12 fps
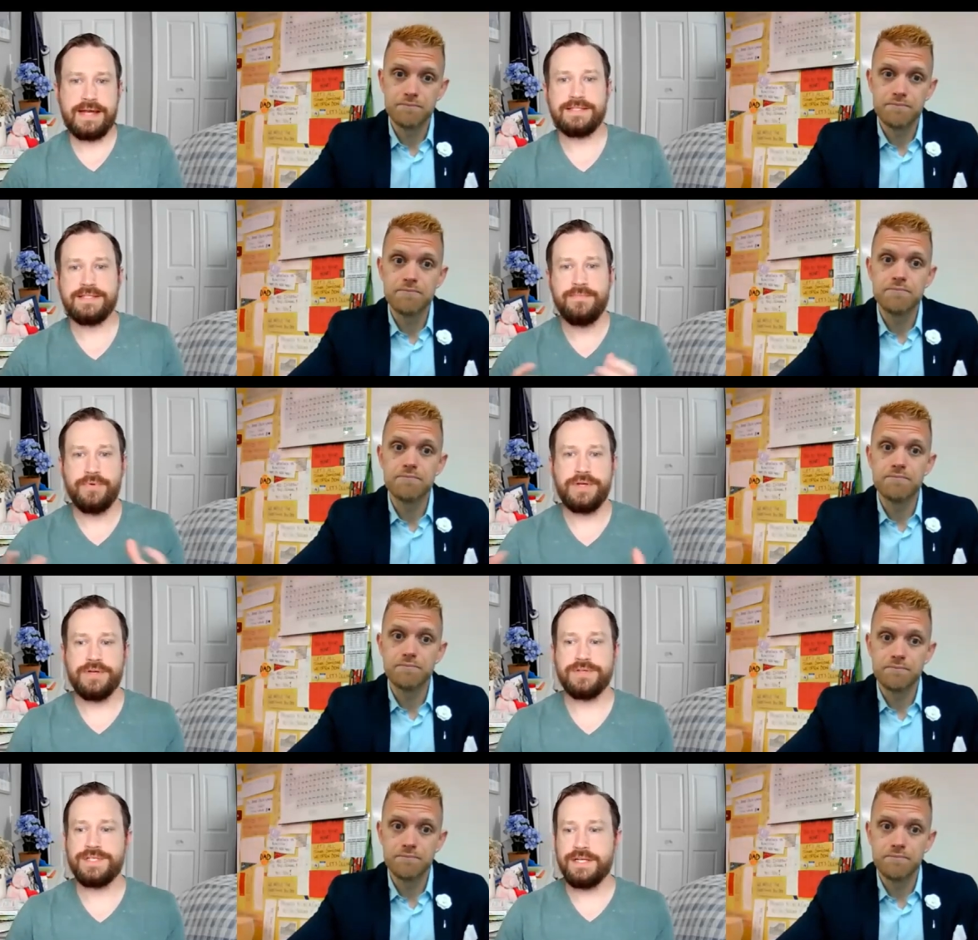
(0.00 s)
Speaker 1: At some point,
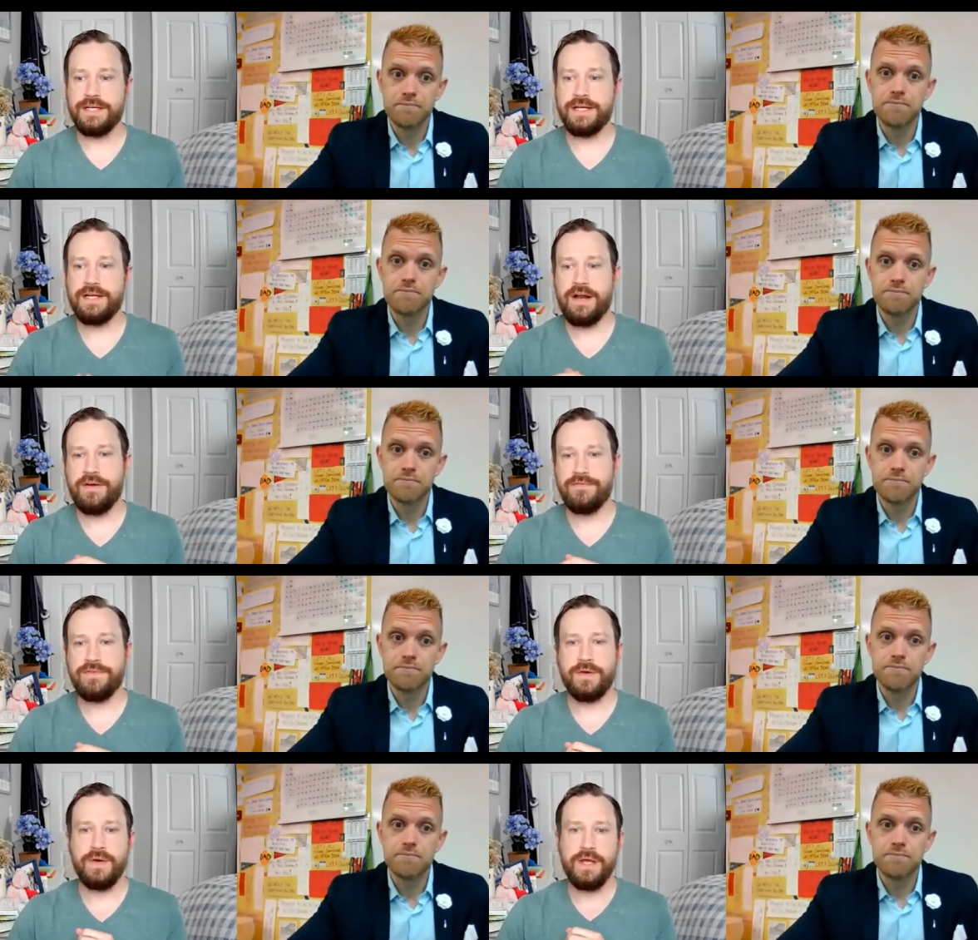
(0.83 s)
you're sitting in an
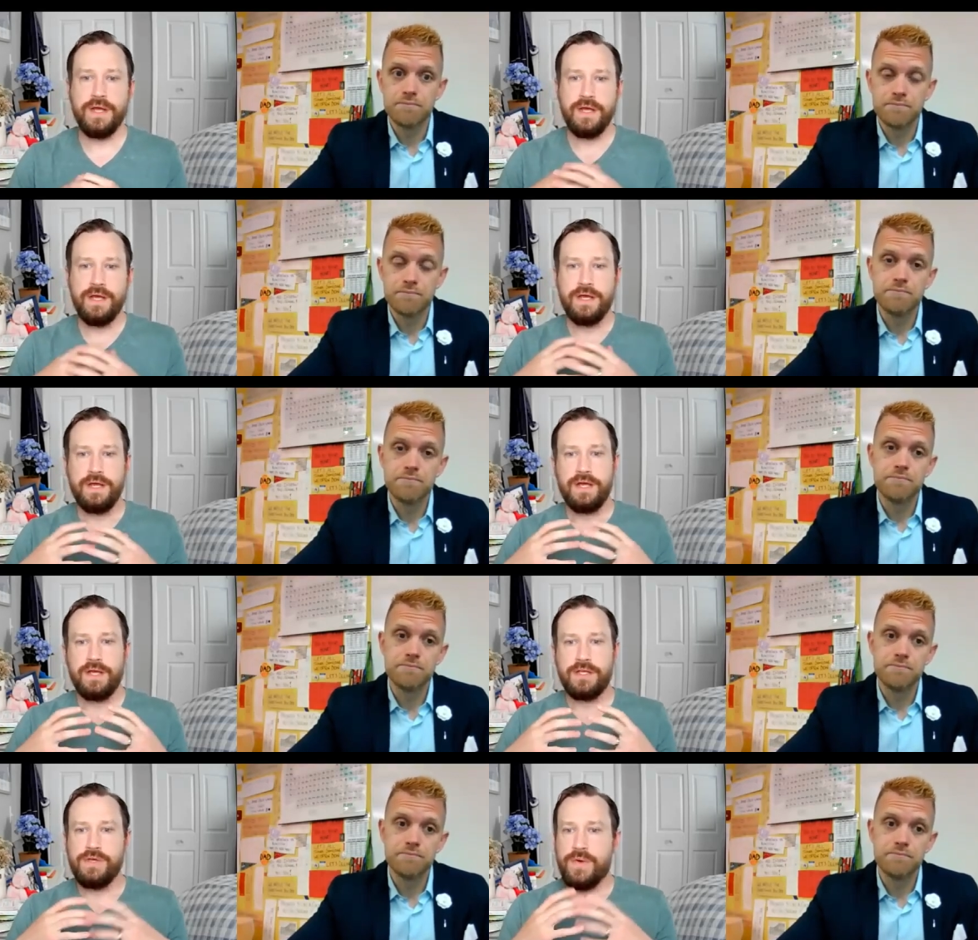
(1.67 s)
interview
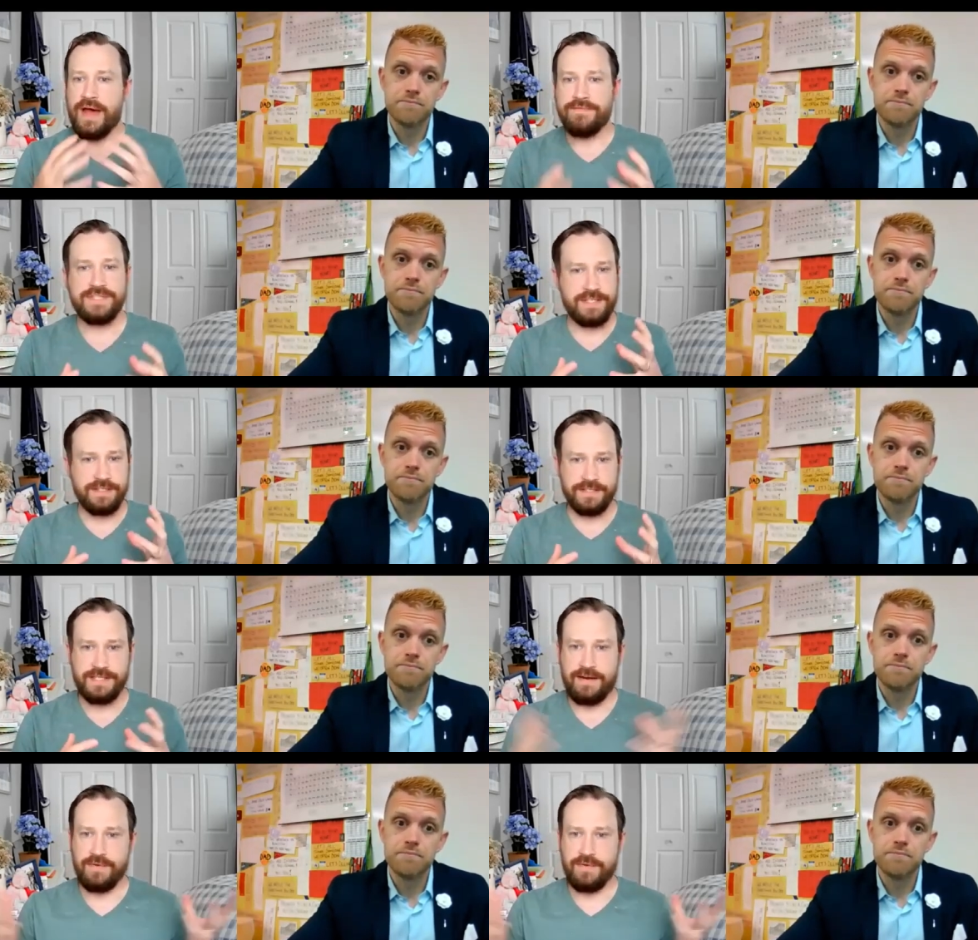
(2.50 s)
you have a skill set.